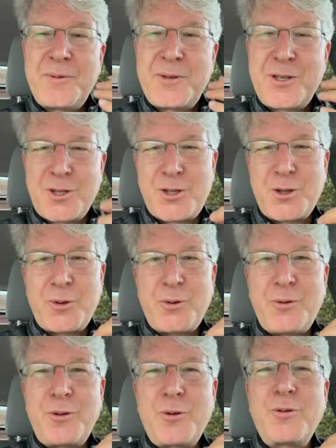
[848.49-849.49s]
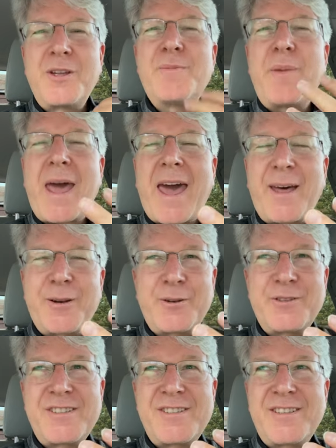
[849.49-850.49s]
to do through these
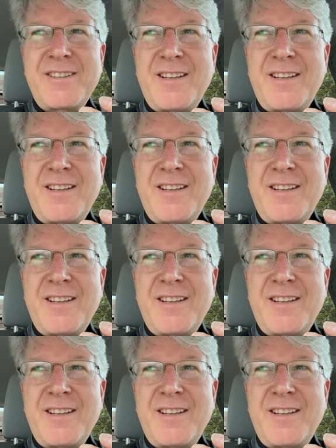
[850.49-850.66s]
patterns.